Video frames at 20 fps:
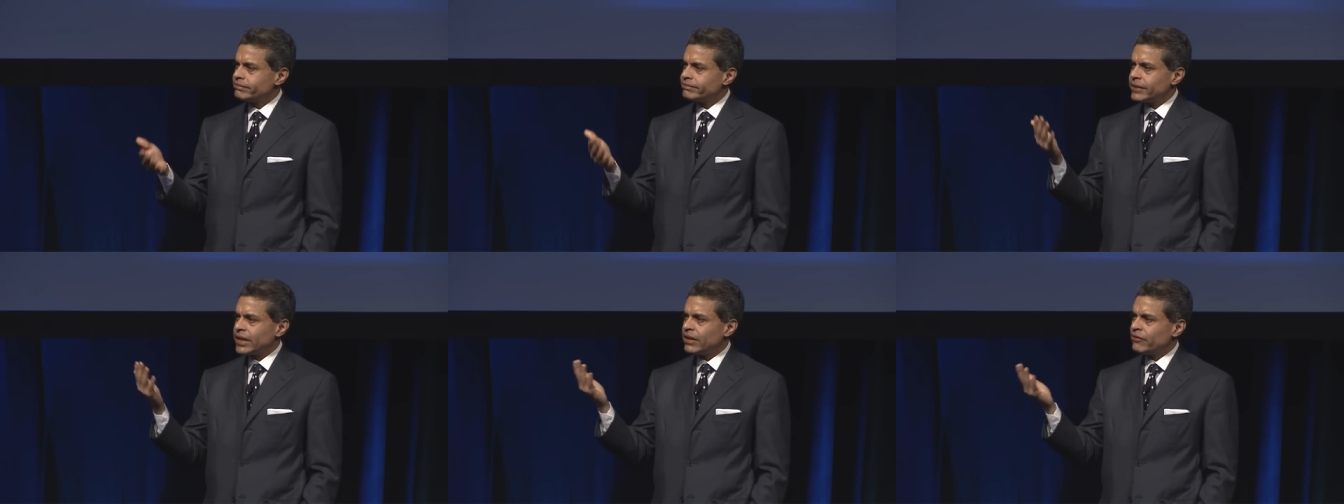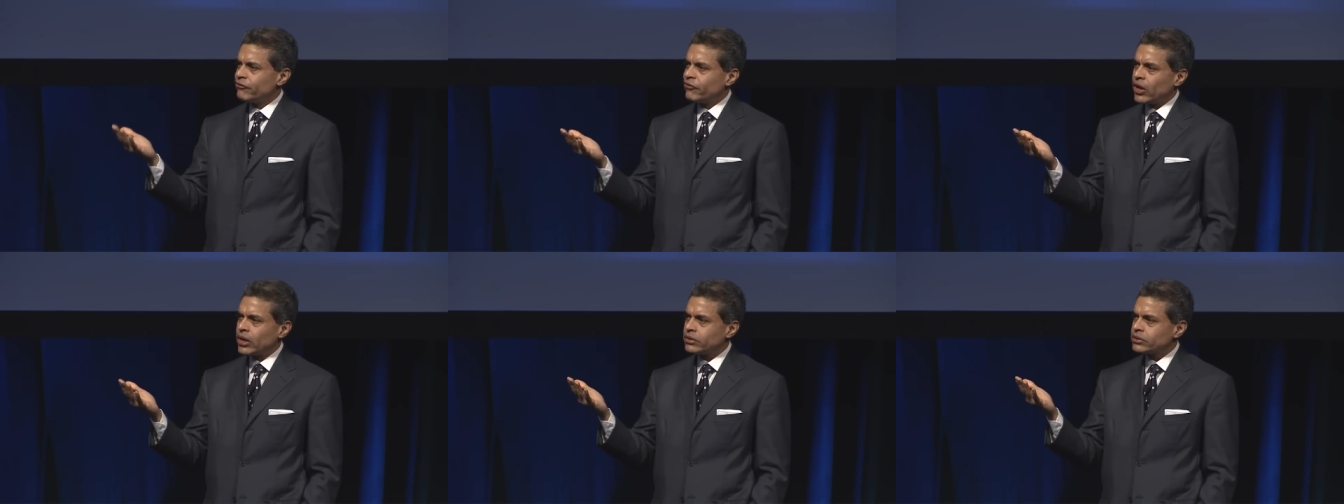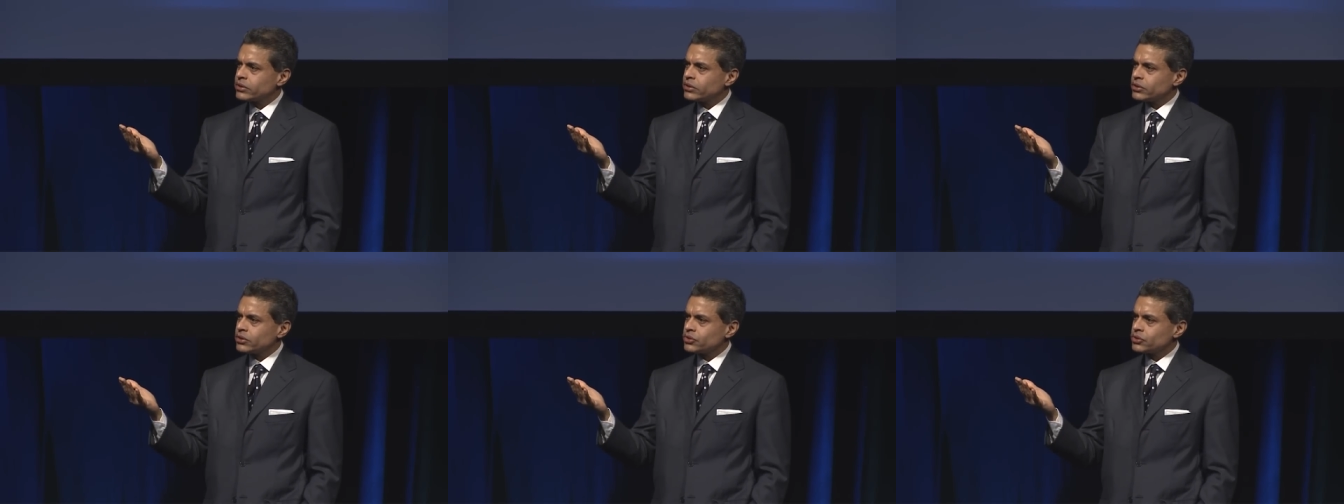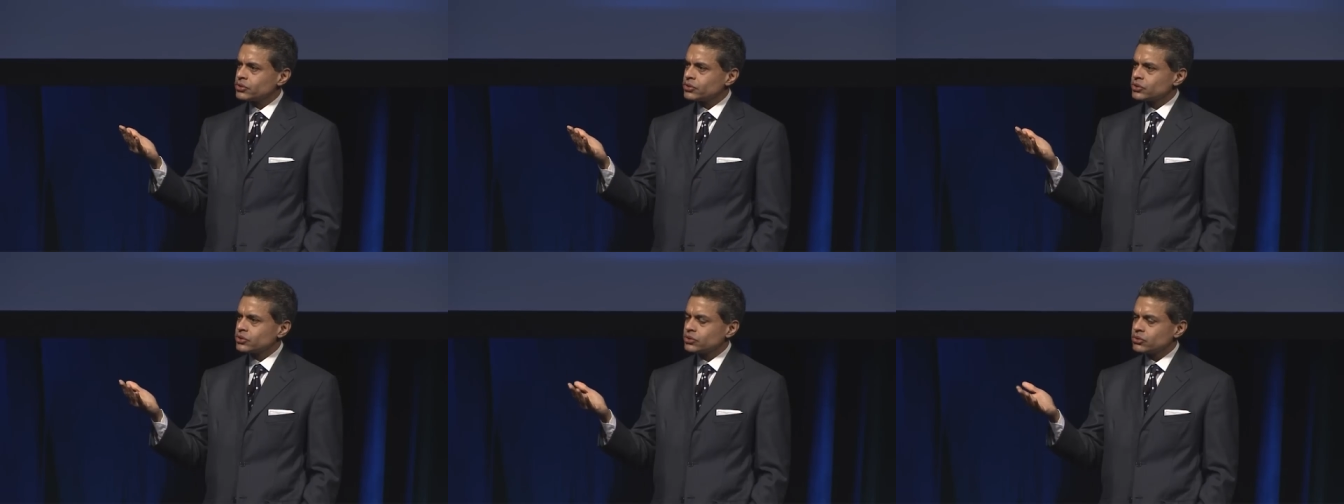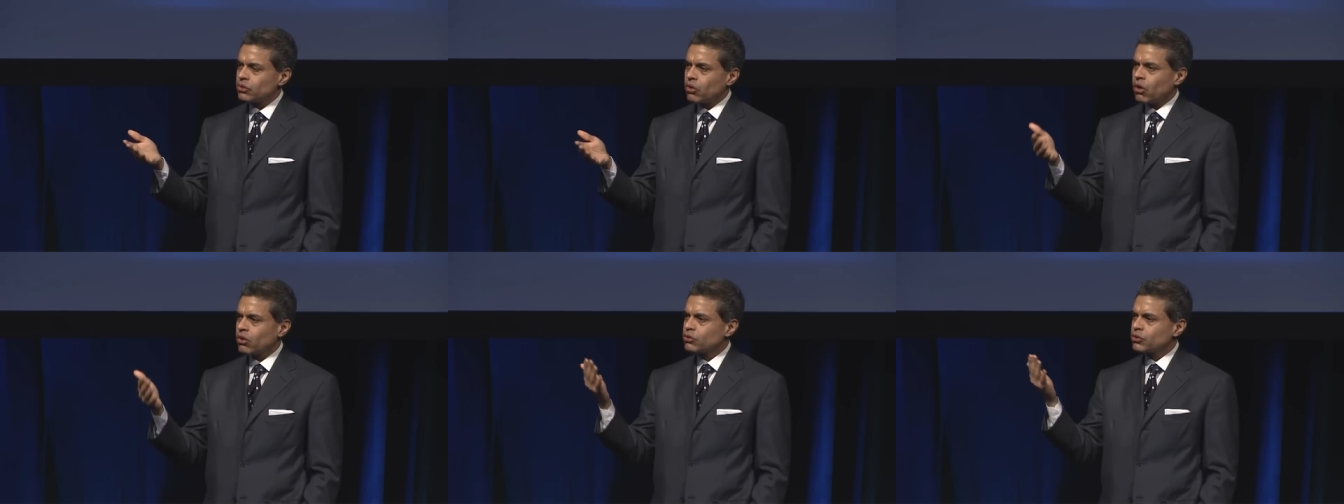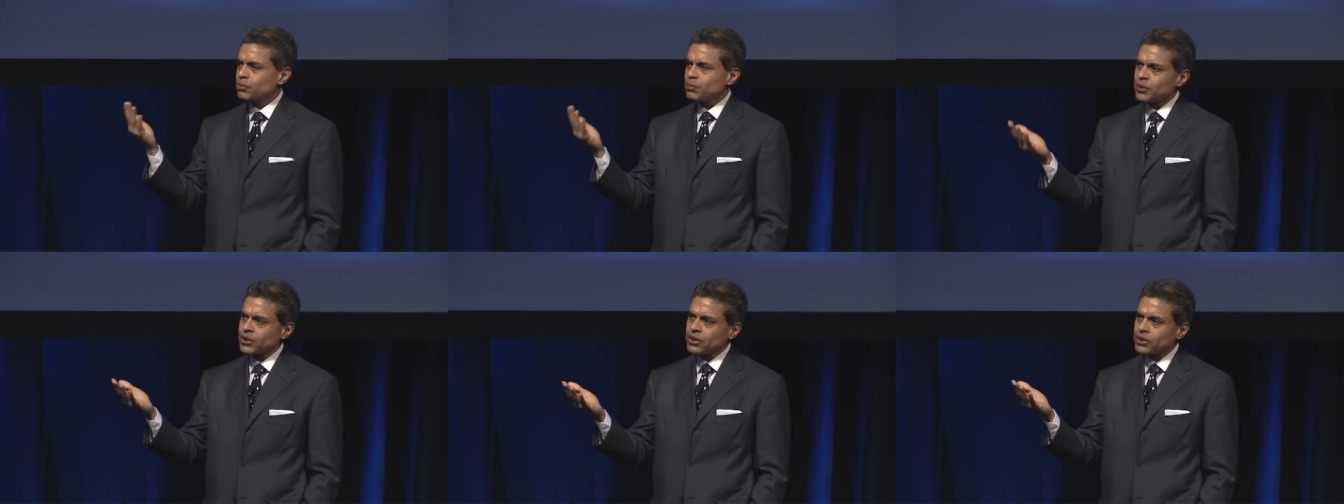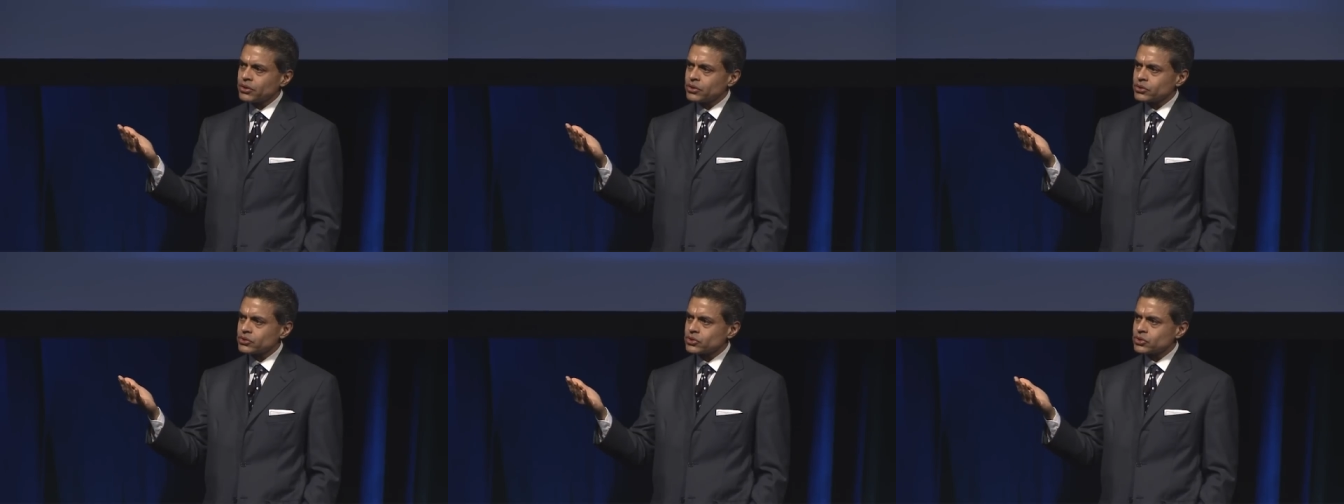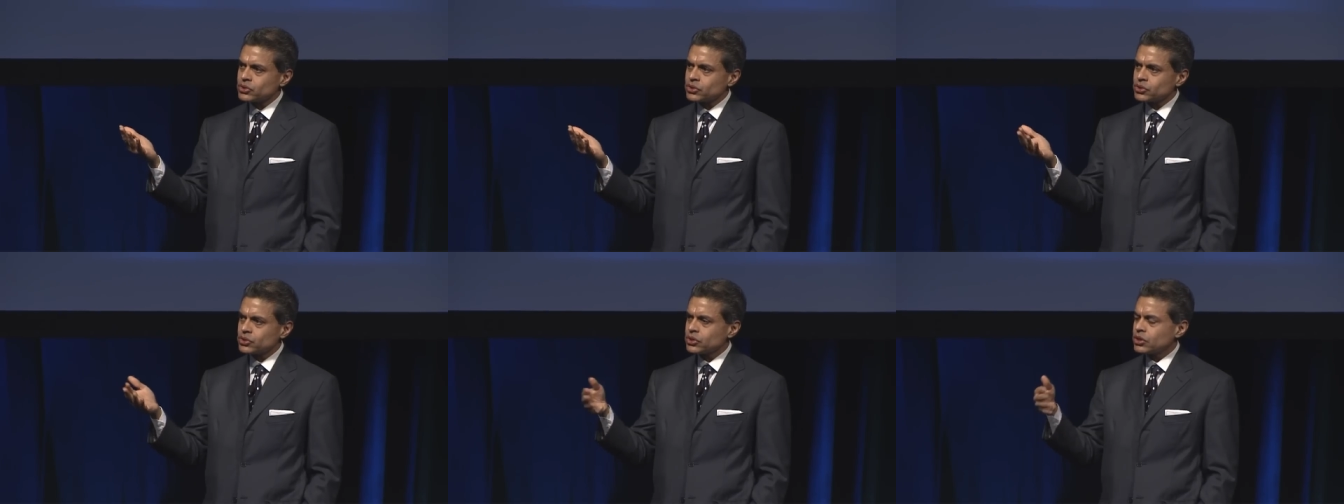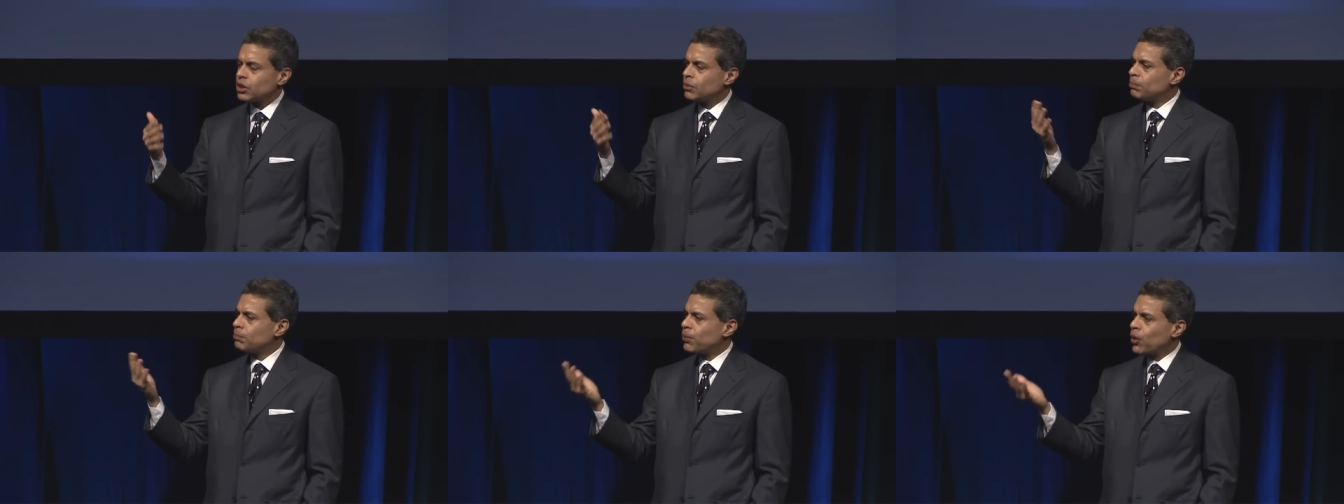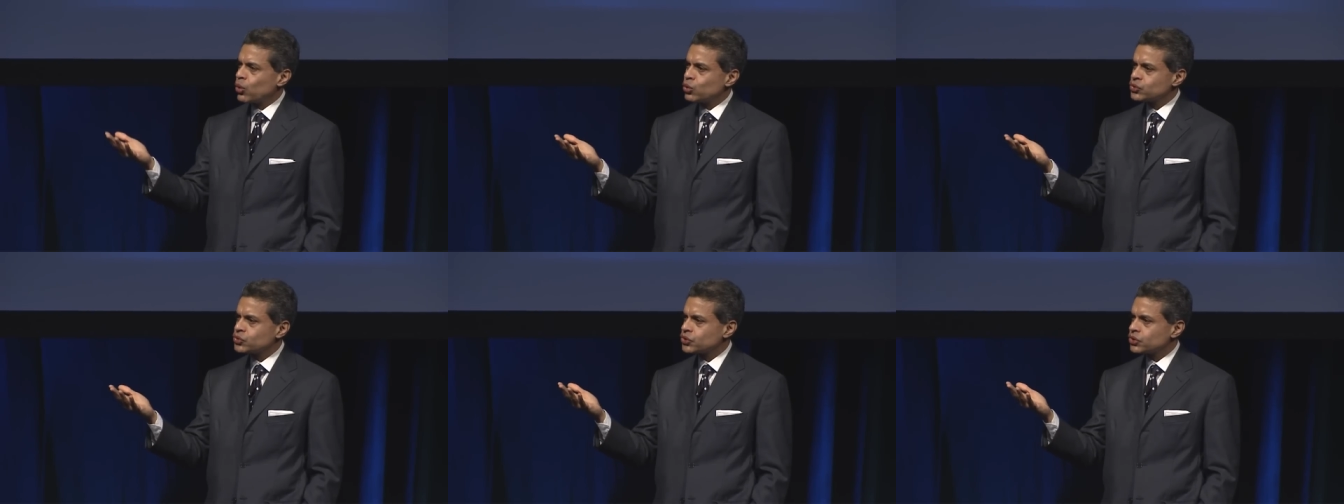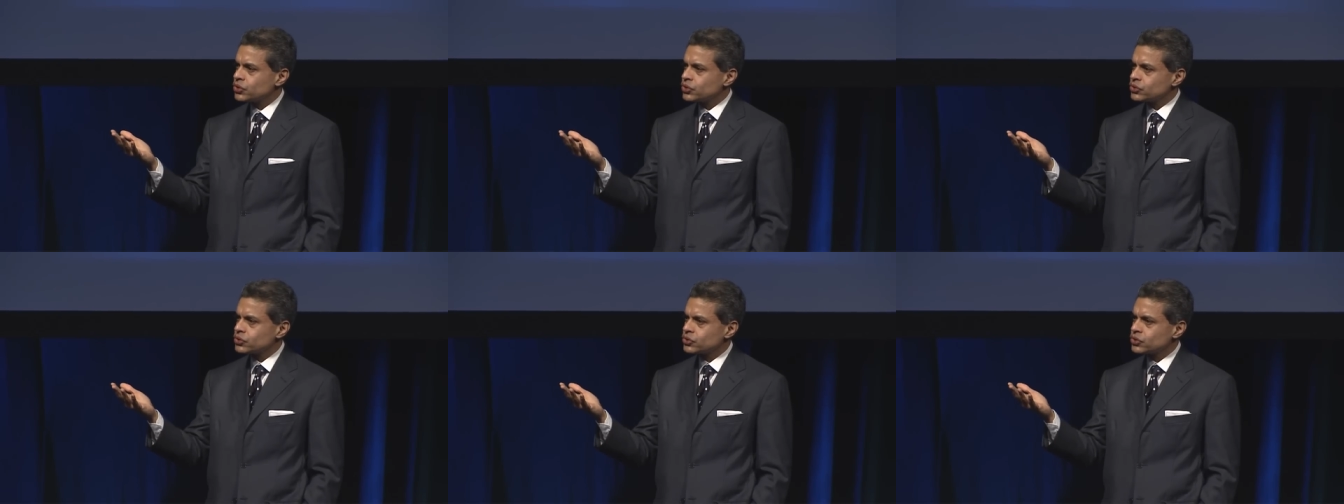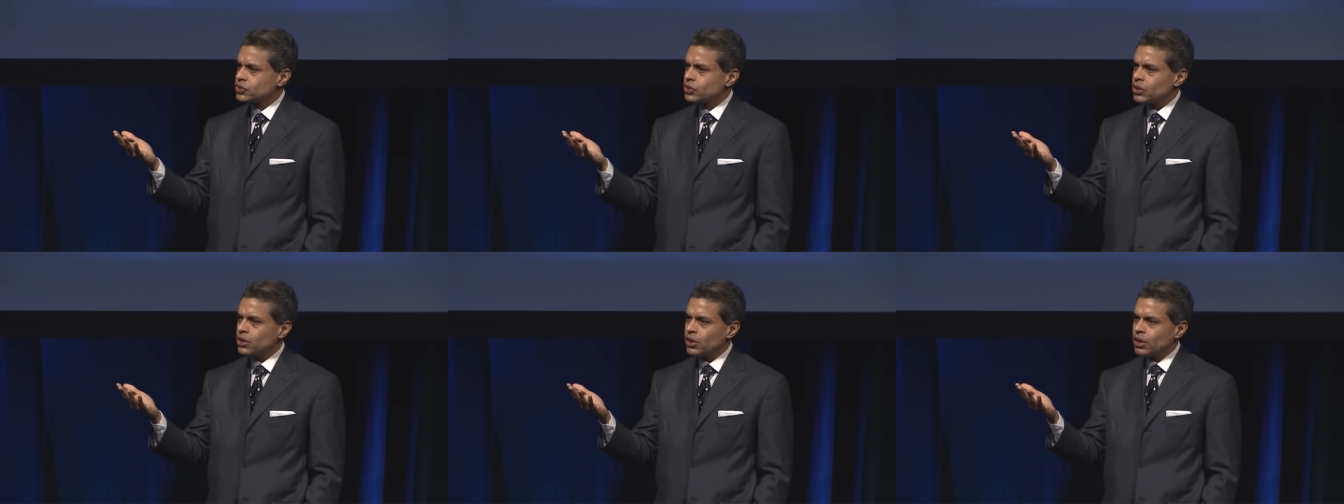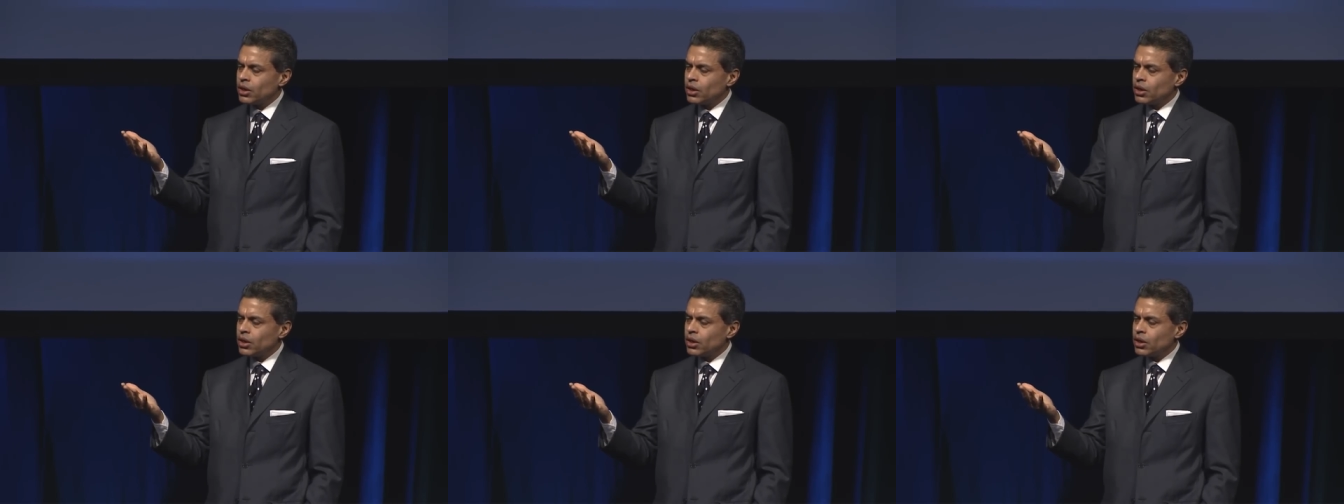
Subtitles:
inventors, entrepreneurs, composers?